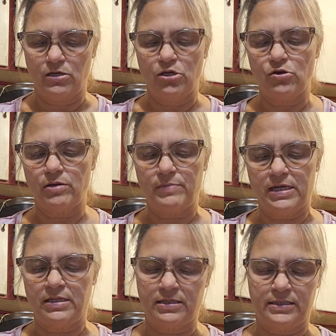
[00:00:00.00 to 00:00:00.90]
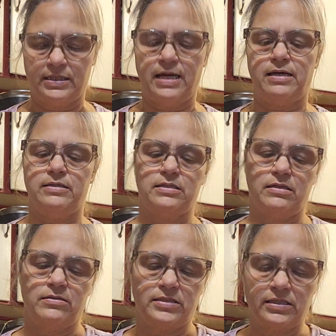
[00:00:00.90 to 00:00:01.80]
You can make this as
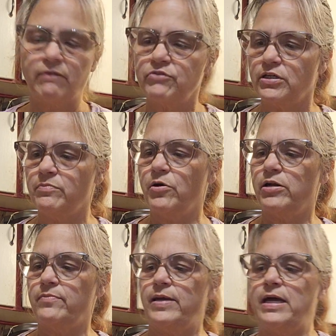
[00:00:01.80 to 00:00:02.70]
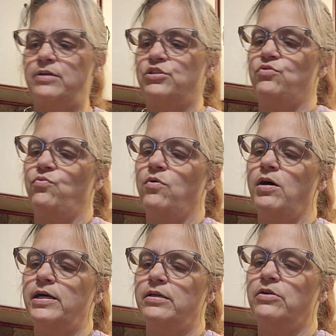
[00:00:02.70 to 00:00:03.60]
stuffed on the bottom as you
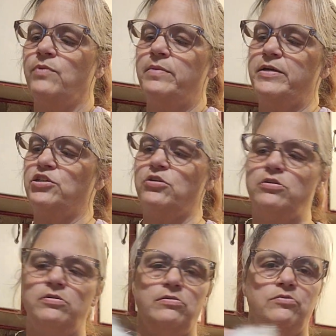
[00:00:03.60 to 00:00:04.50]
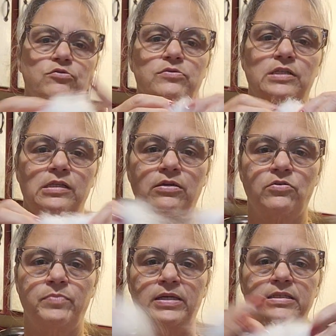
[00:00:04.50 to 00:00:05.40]
want. You want to make sure you use little
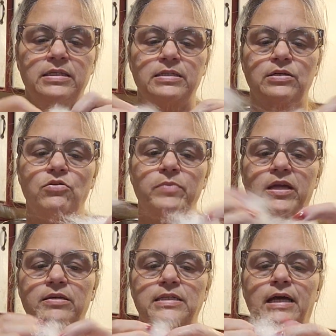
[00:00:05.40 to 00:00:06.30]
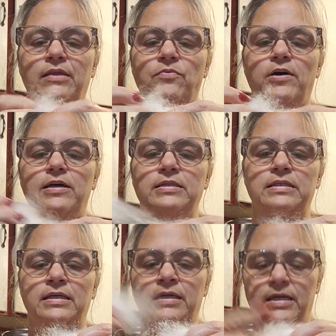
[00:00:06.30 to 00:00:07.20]
pieces though, because otherwise
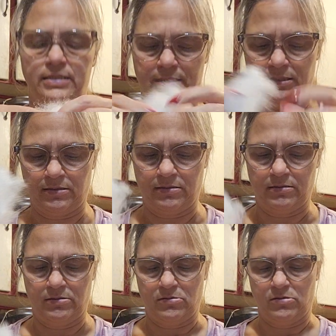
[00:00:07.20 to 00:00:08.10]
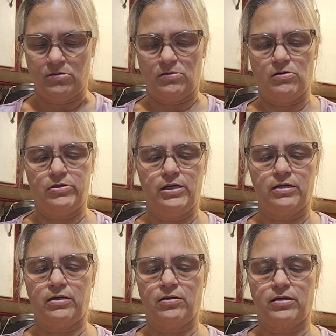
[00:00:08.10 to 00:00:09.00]
it gets all
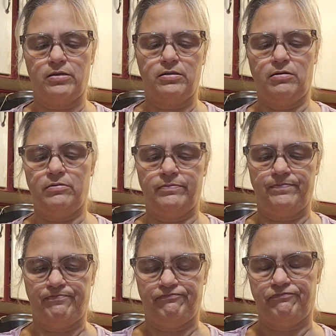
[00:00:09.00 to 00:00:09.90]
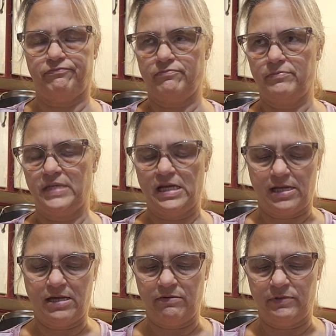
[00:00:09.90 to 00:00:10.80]
yuck in there. I
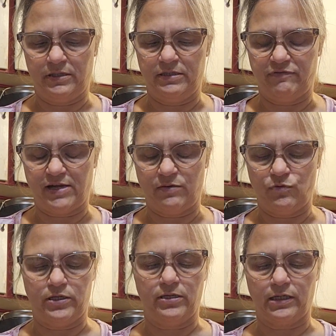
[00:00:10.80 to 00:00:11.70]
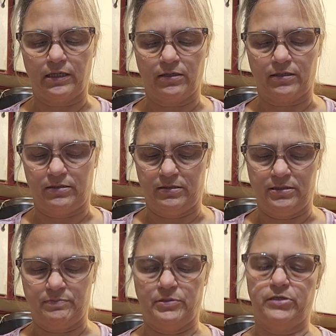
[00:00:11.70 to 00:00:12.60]
can't really define what yuck
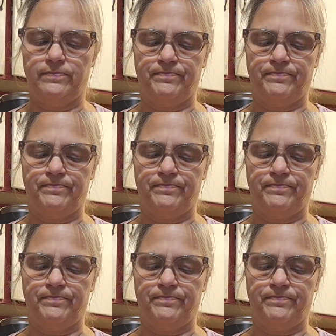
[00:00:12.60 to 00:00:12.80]
is, but